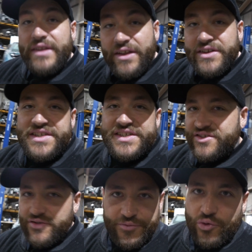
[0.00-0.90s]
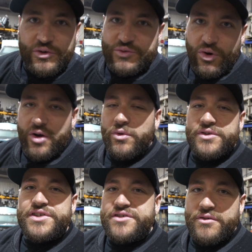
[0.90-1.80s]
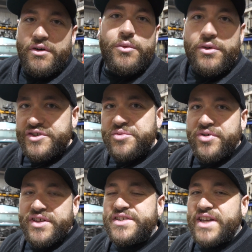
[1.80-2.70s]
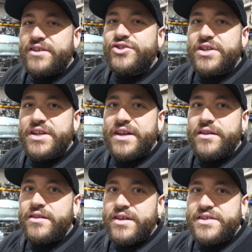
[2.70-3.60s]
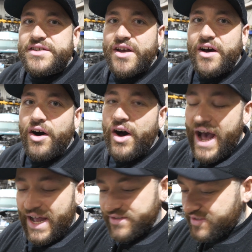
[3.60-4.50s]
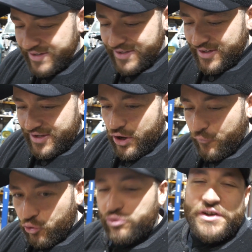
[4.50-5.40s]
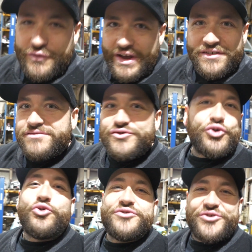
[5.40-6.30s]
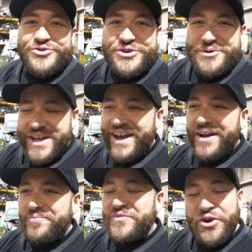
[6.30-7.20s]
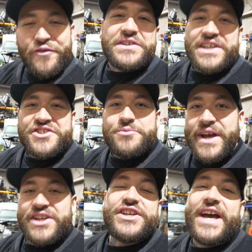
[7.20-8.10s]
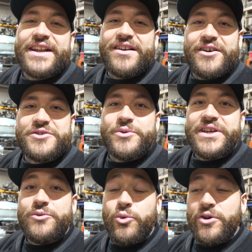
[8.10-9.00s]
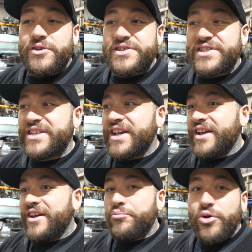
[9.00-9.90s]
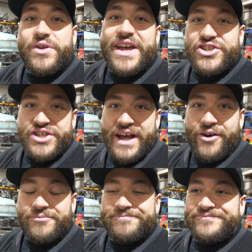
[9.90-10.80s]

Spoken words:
Now, this isn't, of course, what I want to do. I want to put this engine in this car, and of course, if you haven't dawned on you yet, the conversation we actually had last week was pull the engine out.